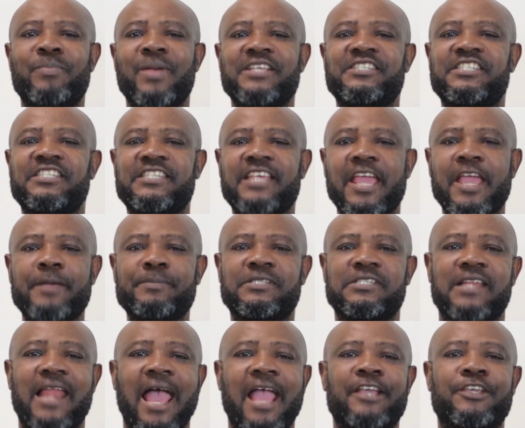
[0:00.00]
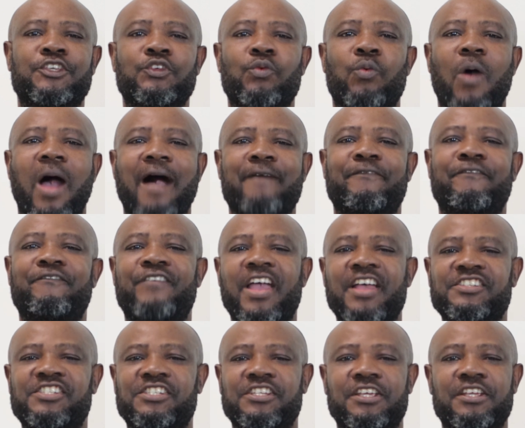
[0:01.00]
may seem like you are
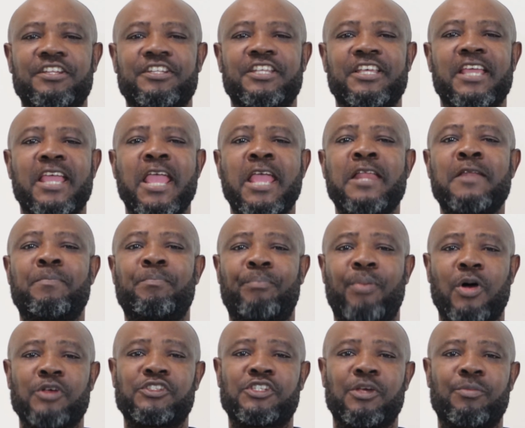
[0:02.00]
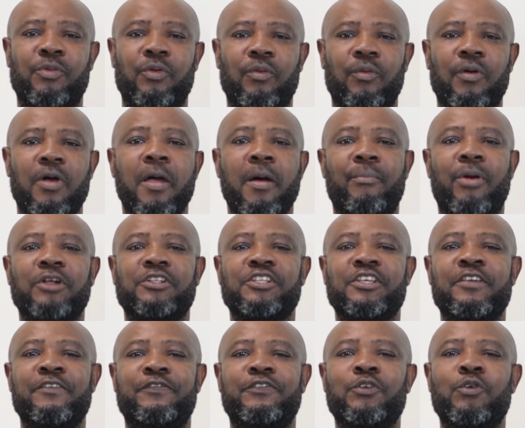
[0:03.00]
facing the impossible, but
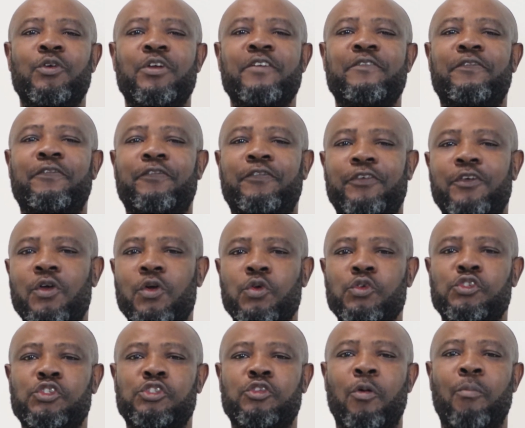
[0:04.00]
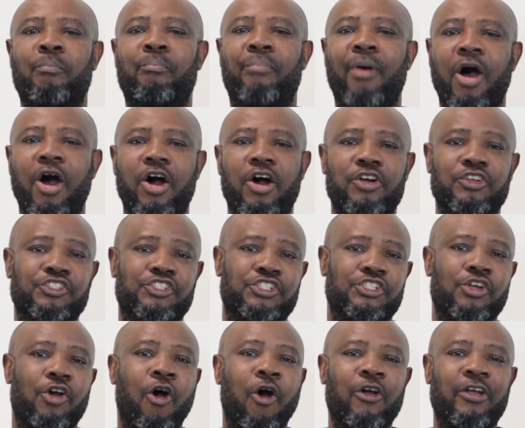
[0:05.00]
if you refuse to
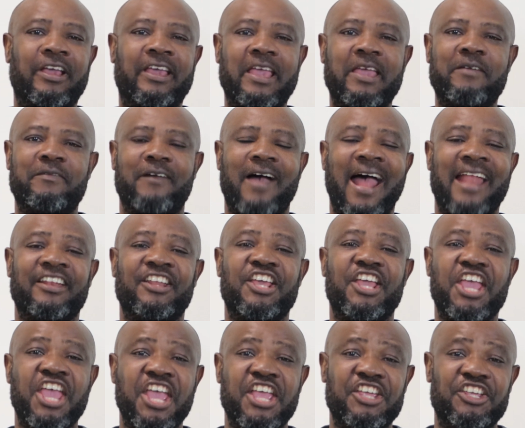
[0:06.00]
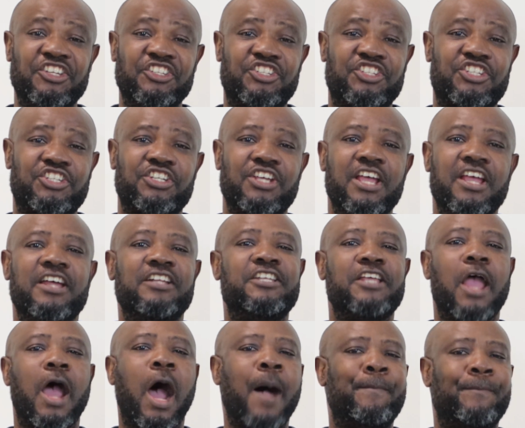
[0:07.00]
budge or give an inch,
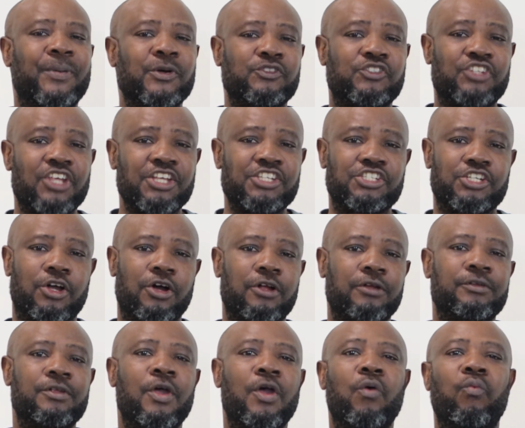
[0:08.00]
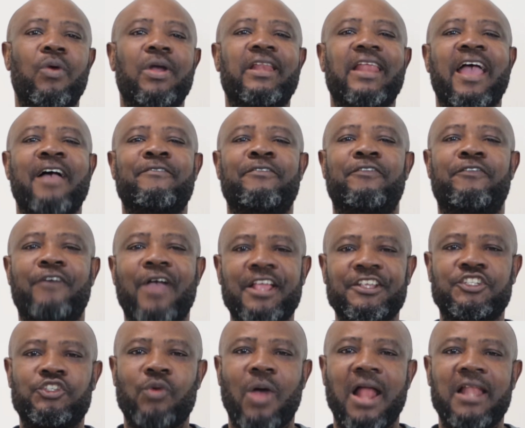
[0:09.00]
the opposition will
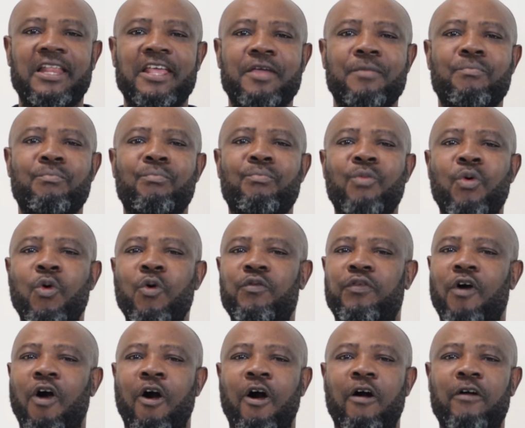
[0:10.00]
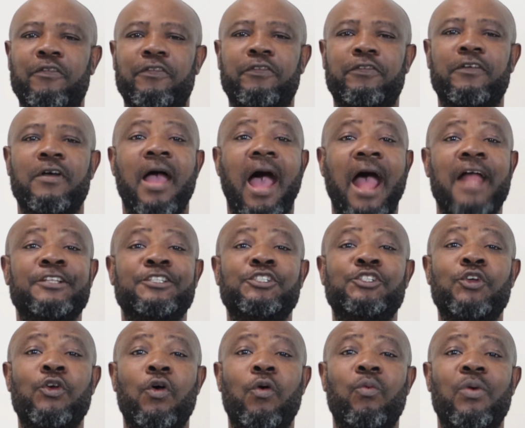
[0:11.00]
eventually move off and
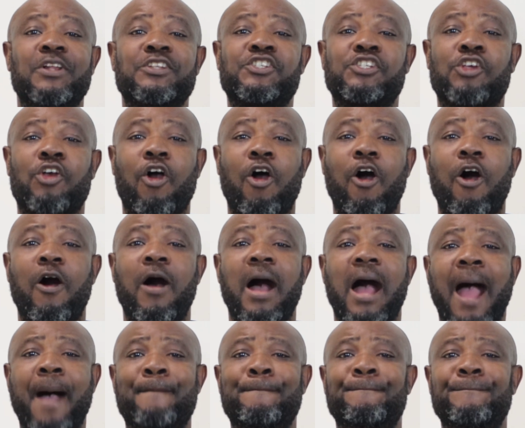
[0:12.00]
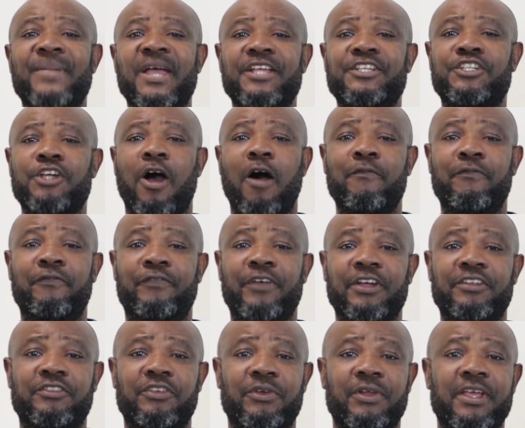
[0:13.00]
you will score a major
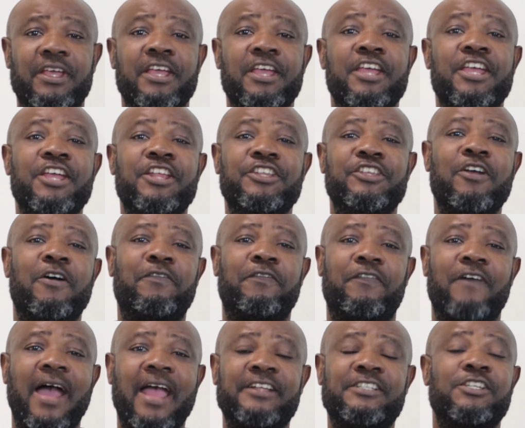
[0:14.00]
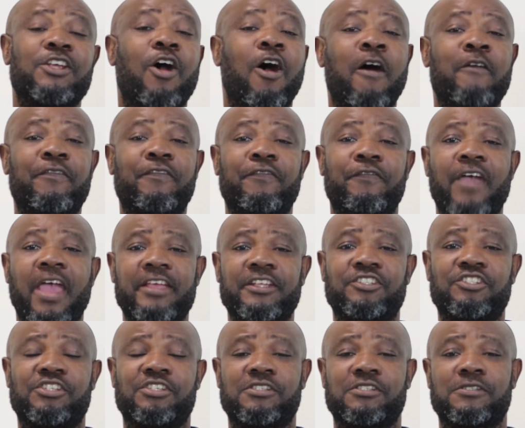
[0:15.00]
victory in your fight of
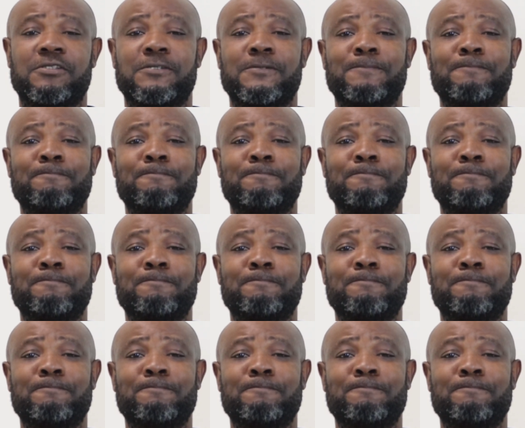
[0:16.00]
faith.